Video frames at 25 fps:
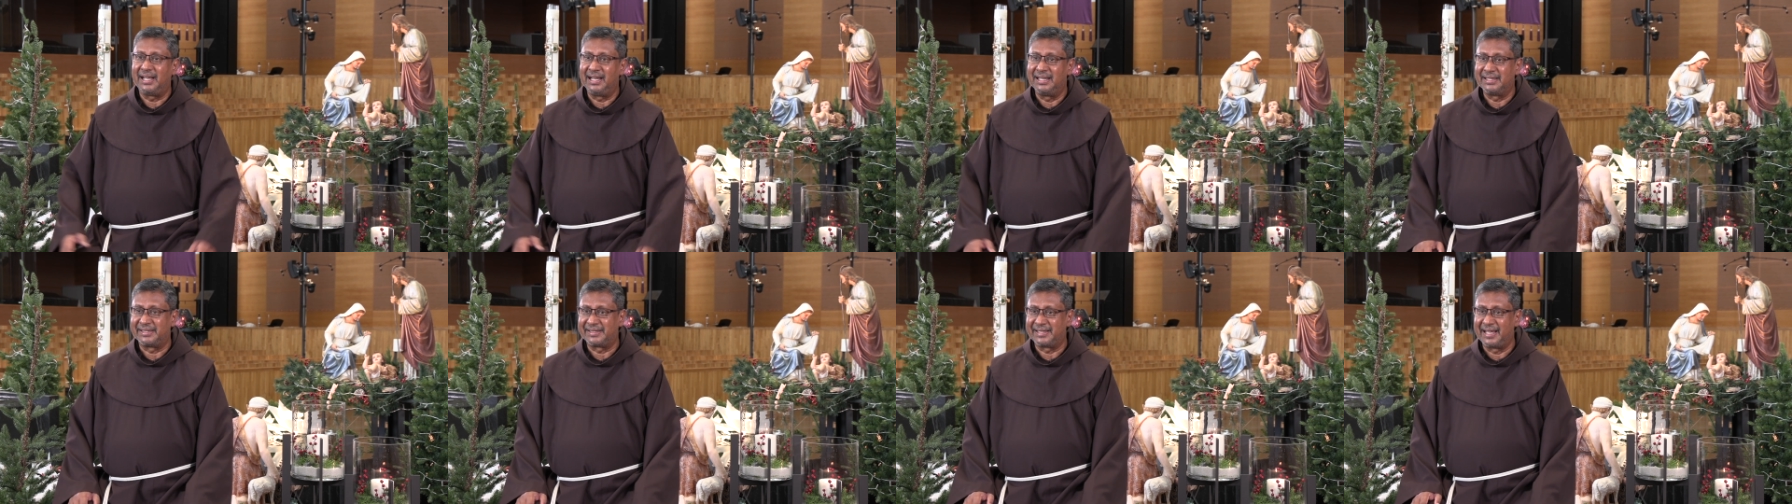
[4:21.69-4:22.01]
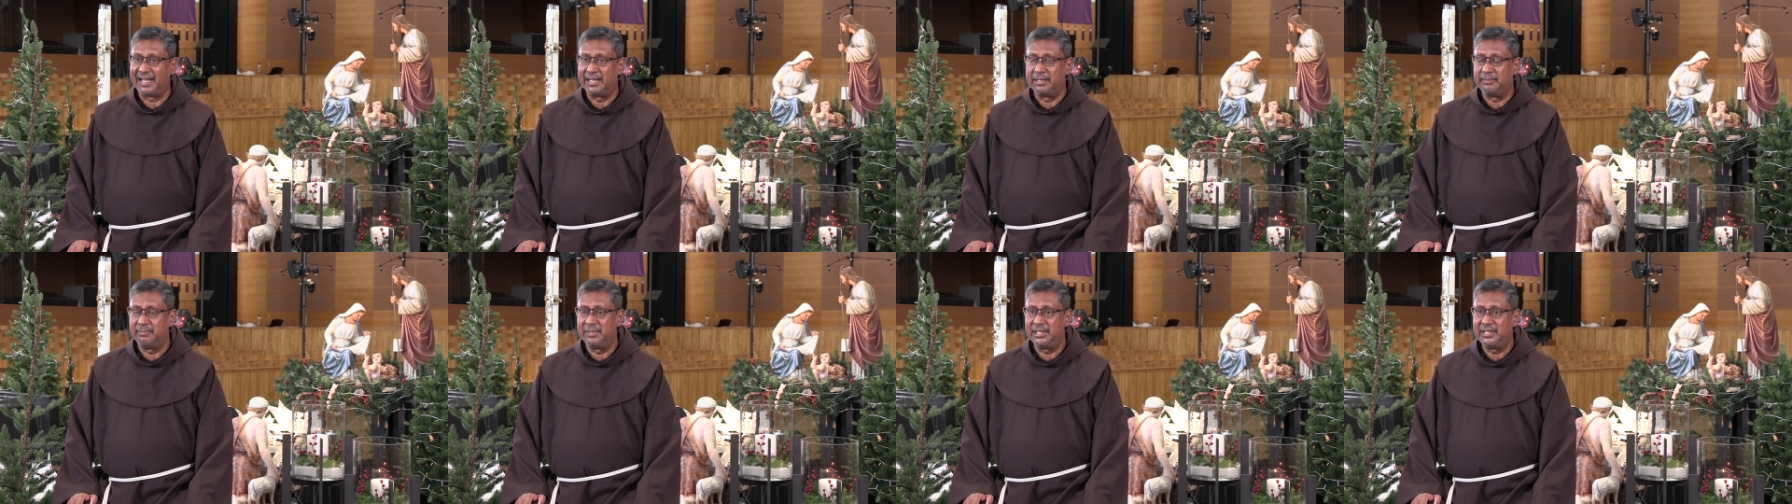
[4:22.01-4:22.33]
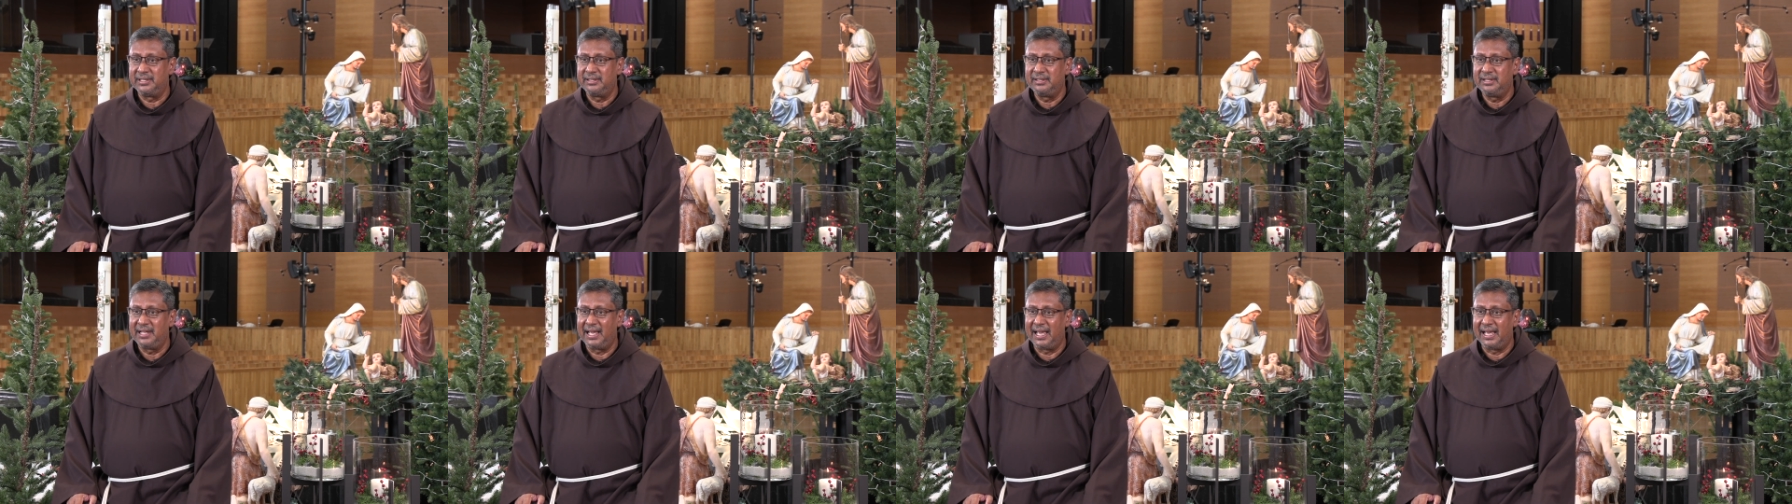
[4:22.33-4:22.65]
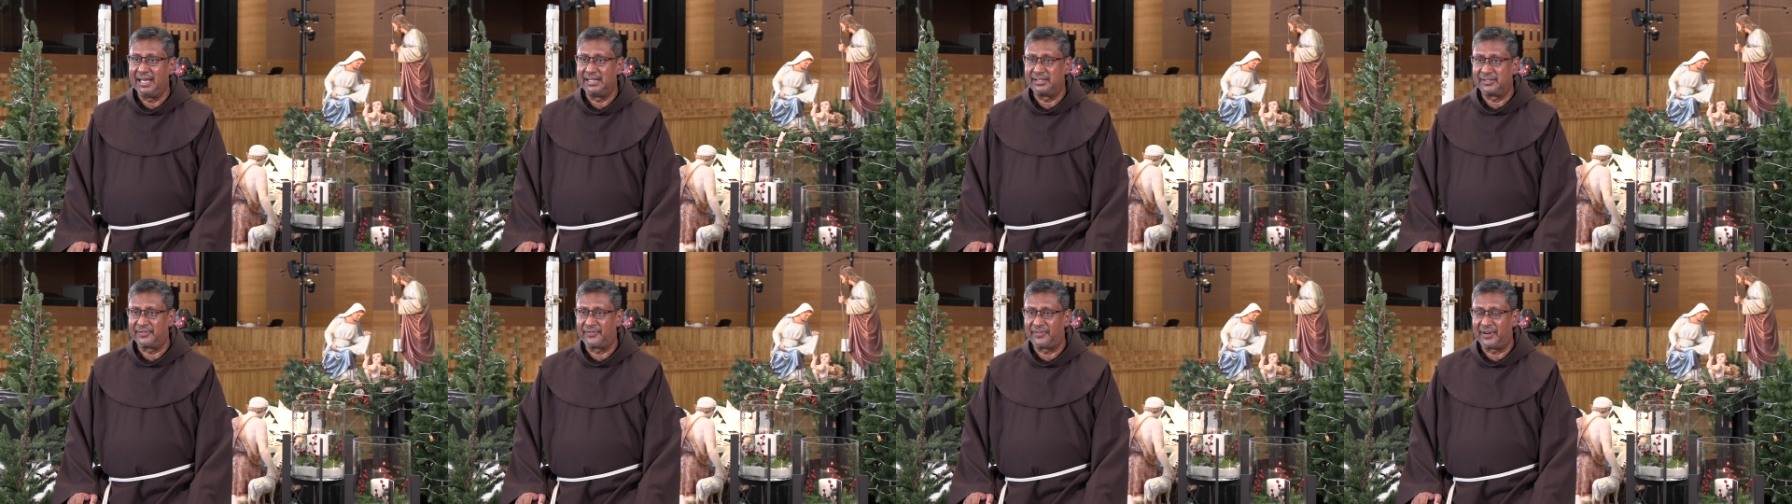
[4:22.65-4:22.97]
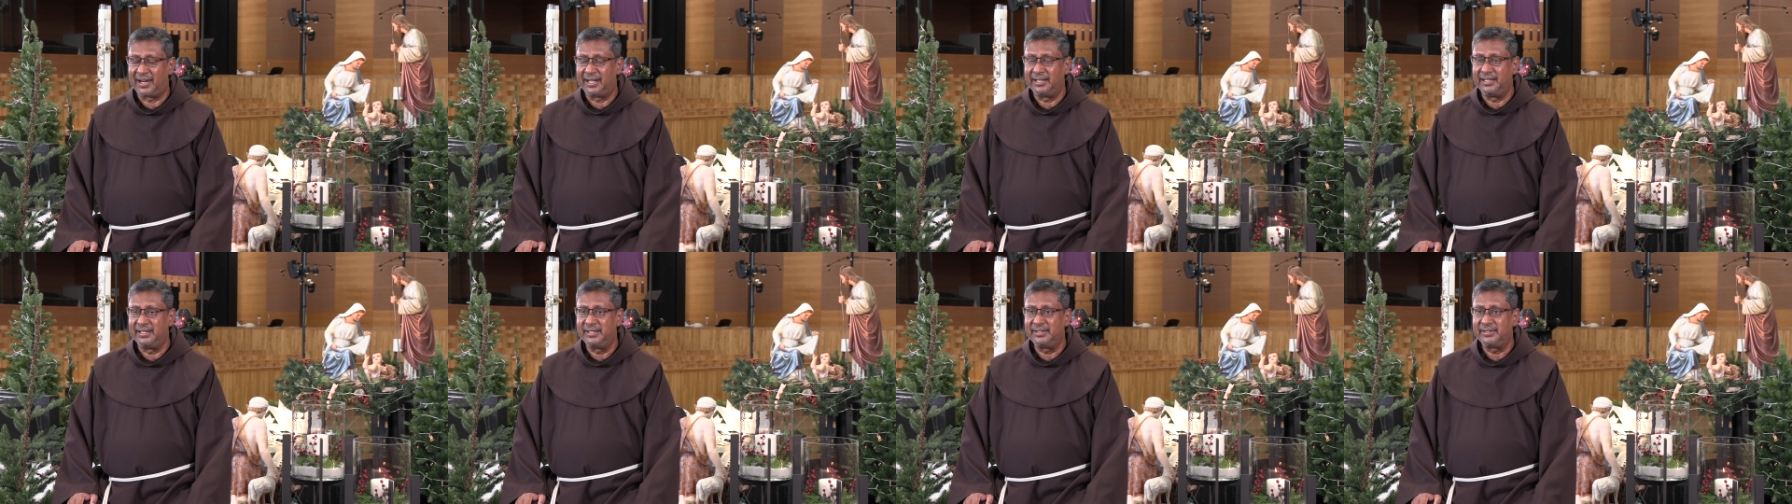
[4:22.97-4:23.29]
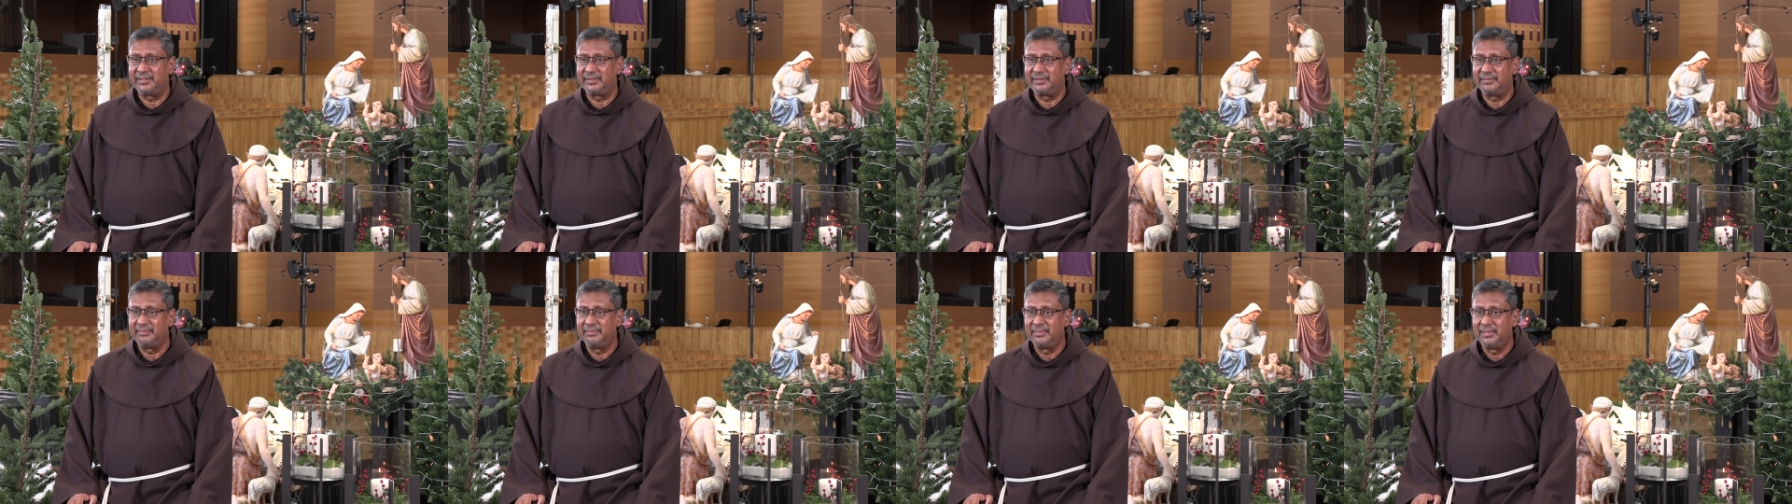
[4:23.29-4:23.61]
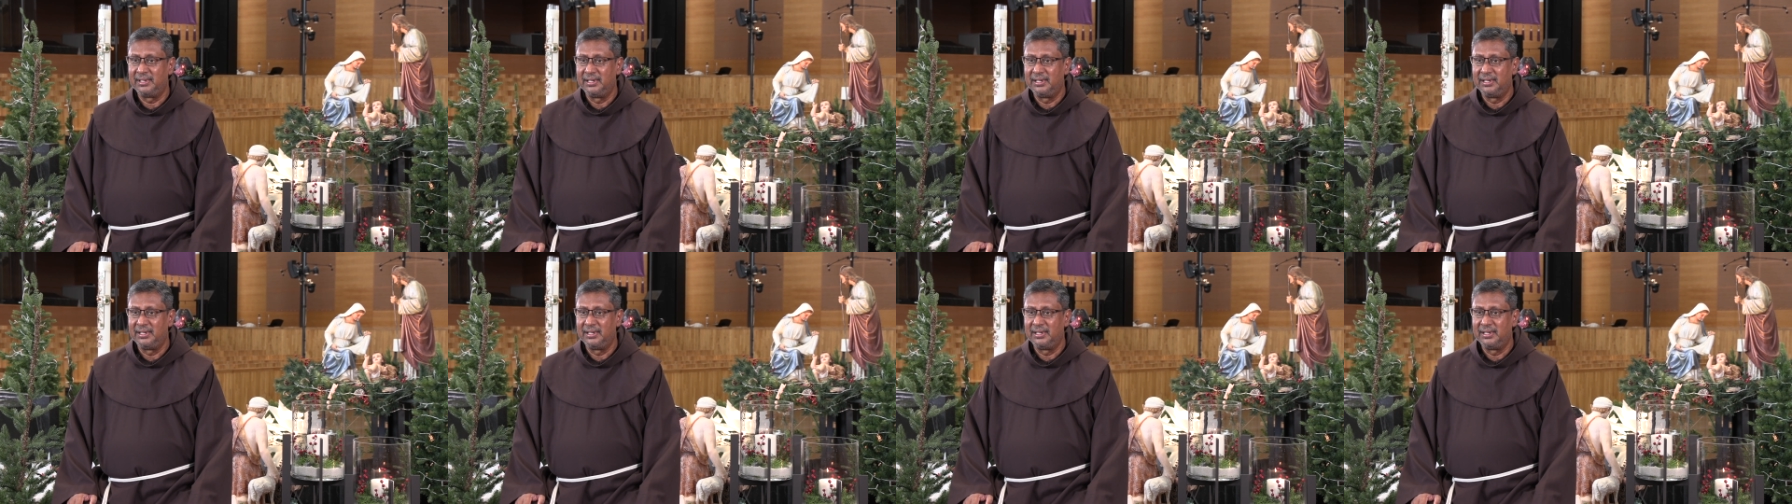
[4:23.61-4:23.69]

assignment as friars,